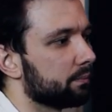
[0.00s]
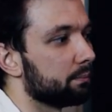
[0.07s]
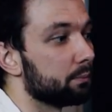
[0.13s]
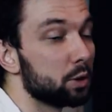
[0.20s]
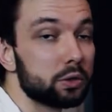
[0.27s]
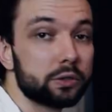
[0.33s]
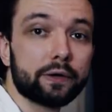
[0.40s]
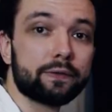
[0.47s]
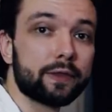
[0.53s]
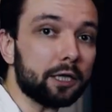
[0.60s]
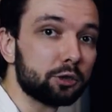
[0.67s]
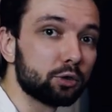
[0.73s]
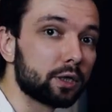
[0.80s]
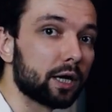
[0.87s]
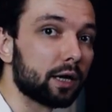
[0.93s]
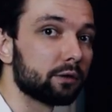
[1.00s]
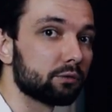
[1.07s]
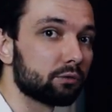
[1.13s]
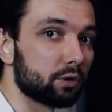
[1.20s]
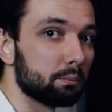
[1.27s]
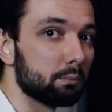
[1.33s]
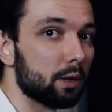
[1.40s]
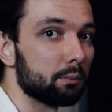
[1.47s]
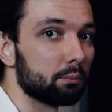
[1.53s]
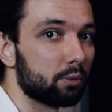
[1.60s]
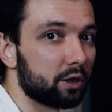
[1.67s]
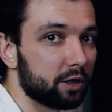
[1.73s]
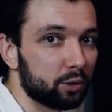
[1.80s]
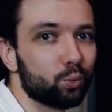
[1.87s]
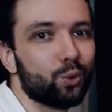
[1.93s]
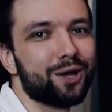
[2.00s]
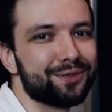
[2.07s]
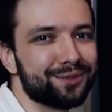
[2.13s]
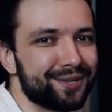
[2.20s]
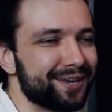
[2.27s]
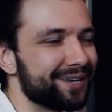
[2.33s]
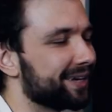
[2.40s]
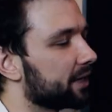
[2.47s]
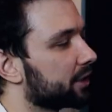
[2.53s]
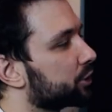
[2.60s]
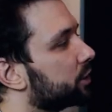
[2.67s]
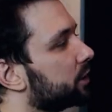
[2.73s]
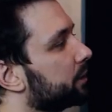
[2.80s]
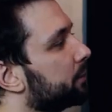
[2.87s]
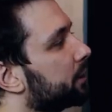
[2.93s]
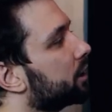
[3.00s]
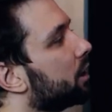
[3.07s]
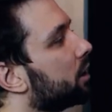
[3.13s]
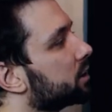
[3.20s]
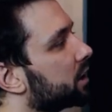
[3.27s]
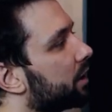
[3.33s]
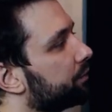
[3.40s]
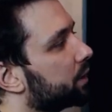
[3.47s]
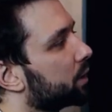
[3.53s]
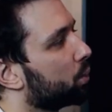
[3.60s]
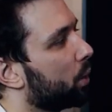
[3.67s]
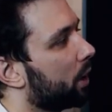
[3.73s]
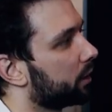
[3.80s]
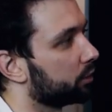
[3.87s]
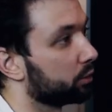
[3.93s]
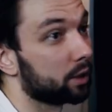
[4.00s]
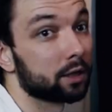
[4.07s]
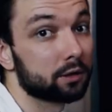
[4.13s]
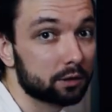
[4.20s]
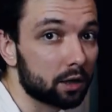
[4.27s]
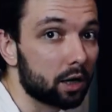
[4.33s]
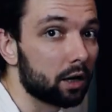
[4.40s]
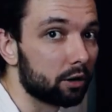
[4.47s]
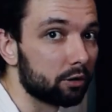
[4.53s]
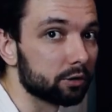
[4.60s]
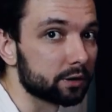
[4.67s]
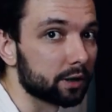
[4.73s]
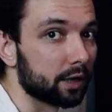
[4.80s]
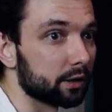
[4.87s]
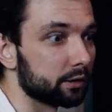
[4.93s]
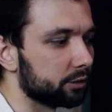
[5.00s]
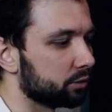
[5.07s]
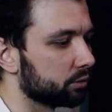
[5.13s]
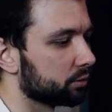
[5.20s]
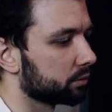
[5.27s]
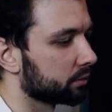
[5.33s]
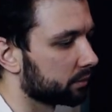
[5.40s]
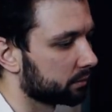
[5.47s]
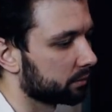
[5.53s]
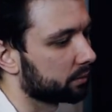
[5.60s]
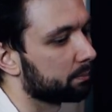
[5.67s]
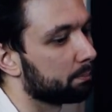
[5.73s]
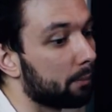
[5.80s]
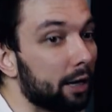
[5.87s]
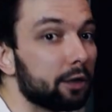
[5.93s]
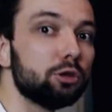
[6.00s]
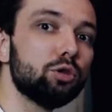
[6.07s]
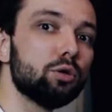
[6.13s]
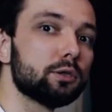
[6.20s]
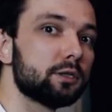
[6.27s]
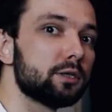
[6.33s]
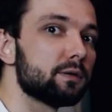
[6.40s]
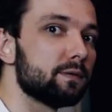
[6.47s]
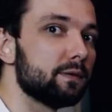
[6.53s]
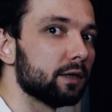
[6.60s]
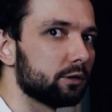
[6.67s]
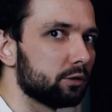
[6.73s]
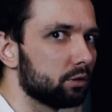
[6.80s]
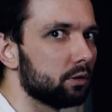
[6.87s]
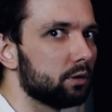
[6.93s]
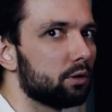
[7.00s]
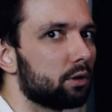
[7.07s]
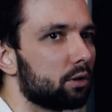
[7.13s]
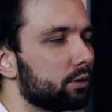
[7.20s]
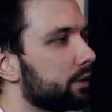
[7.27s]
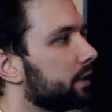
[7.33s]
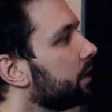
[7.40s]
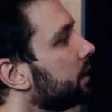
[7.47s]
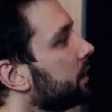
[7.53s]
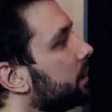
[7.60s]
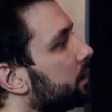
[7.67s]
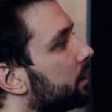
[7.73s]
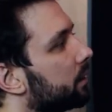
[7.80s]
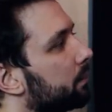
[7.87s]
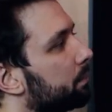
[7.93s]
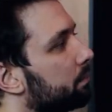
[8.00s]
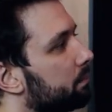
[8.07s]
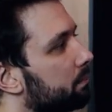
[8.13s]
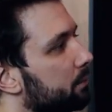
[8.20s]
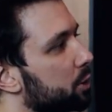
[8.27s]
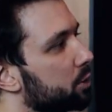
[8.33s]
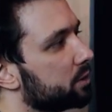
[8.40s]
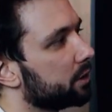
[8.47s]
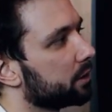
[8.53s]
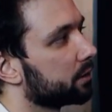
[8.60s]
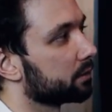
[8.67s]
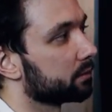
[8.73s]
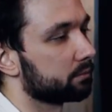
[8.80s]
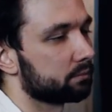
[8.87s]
music that you can remember in one day, actually, because after a while you get tired and you might notice that you learn music